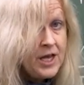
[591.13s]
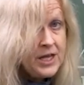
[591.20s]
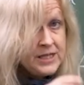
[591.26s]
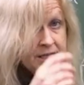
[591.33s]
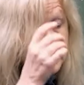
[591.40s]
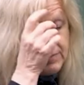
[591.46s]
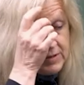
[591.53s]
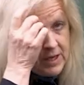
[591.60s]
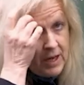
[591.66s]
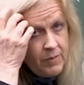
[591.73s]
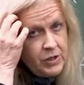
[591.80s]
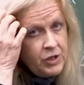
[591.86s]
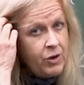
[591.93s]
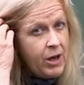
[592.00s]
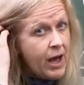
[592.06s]

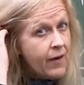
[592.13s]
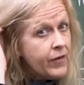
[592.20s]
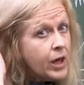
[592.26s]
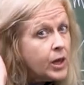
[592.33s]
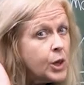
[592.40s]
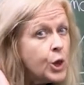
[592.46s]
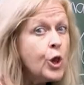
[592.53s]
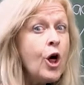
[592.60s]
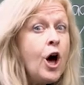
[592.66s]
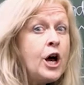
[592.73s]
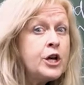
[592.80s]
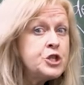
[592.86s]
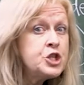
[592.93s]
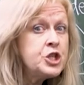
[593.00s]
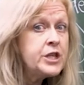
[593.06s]
Sometimes you have a
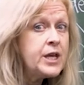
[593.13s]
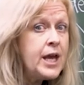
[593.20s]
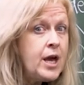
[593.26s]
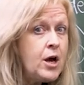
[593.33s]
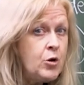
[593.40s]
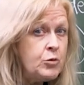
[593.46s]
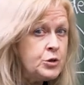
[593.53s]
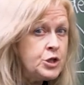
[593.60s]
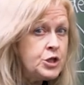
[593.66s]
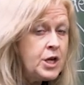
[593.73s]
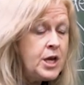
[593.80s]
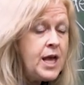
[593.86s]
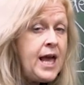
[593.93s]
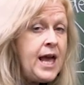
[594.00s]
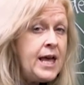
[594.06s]
lot to count,
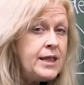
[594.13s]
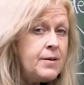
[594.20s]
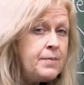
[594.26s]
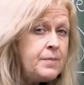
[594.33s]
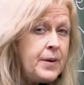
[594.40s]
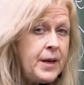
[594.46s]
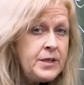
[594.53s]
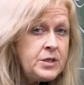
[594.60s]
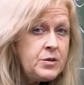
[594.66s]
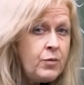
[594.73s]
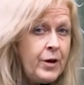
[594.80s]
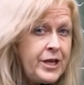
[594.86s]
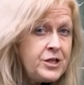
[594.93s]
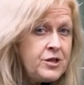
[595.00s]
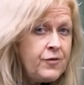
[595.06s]
and the best
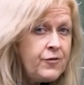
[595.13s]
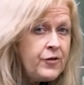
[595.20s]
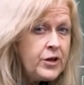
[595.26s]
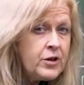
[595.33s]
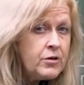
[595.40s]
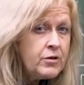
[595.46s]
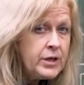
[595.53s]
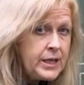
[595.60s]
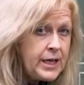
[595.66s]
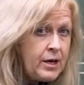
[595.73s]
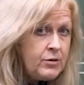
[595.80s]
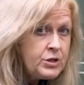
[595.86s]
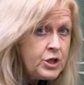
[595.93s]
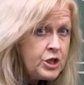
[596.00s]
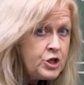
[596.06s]
way to figure it
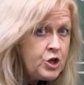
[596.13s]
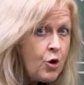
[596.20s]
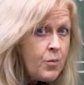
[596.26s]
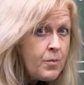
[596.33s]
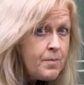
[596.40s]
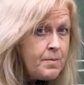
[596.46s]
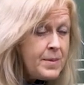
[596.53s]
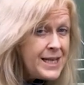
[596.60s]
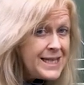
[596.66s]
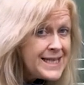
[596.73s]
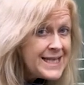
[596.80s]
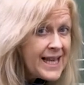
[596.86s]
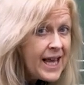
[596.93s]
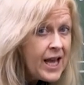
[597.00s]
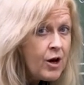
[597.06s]
out so you don't
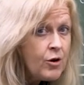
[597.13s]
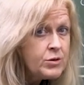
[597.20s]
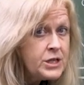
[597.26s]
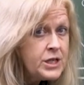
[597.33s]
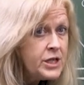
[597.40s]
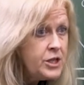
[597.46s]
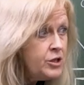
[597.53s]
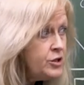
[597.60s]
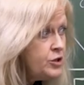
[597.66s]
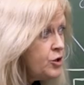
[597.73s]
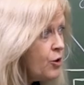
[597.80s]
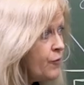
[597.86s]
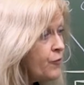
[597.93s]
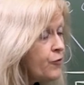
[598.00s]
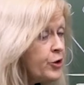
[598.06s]
miscount and you
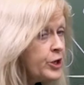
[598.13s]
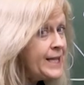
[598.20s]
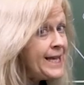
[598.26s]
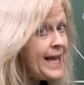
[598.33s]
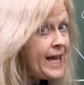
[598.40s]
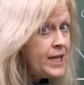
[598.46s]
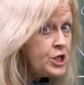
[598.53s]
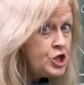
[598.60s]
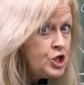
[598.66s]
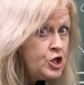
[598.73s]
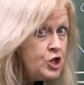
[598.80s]
don't forget to